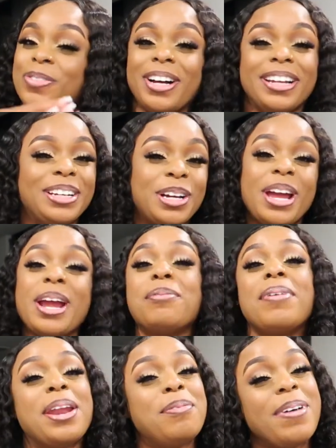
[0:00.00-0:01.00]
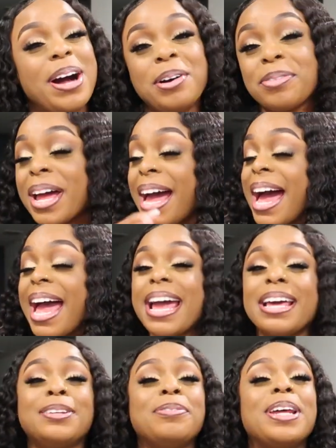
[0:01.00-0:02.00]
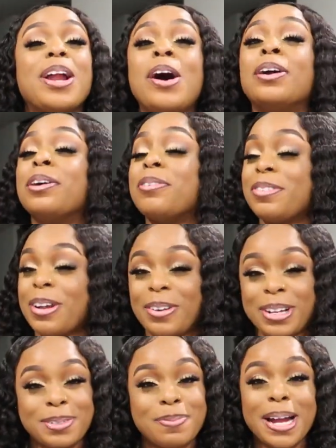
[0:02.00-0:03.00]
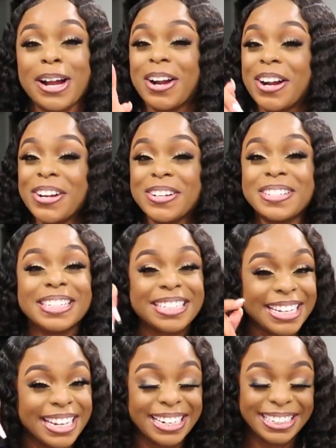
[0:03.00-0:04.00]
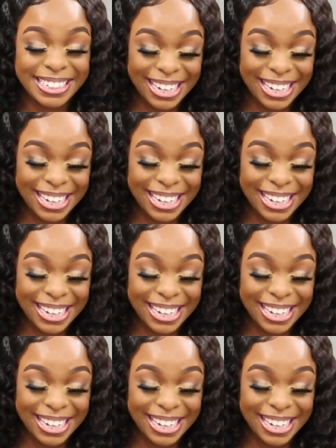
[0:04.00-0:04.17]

fucked up. Everybody's mouth had to have been on the floor because my girl did